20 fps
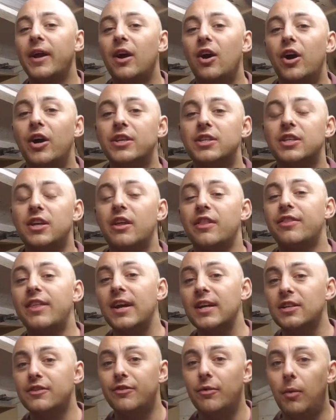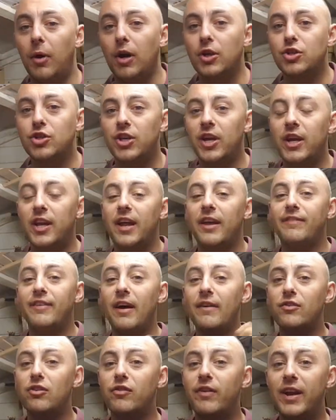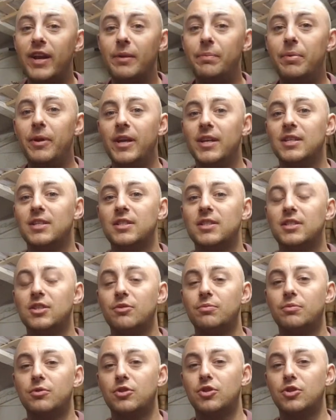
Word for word: guys, thanks for watching. If you haven't already, please consider